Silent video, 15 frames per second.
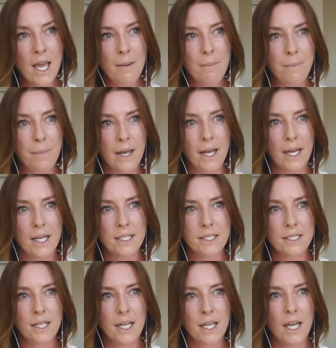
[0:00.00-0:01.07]

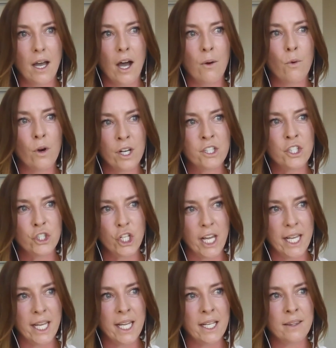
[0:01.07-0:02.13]
but I wanted to
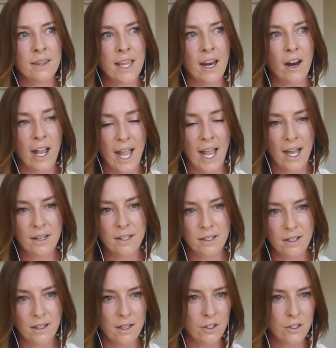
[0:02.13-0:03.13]
check in that I had,